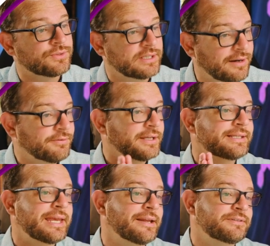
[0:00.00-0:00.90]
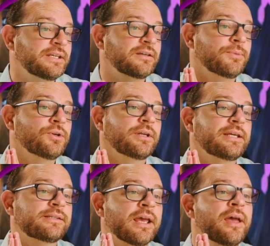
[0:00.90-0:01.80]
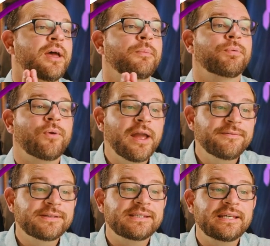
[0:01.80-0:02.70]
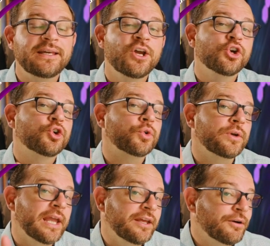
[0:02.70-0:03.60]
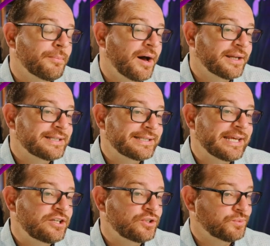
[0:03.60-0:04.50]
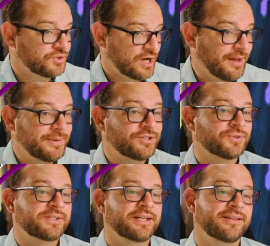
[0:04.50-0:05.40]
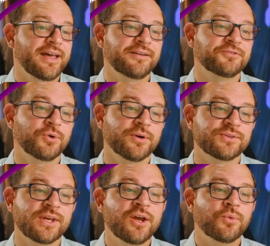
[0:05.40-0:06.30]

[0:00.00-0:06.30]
governance, NFT communities, privacy, creator monetization, which I'm interested in that, of course,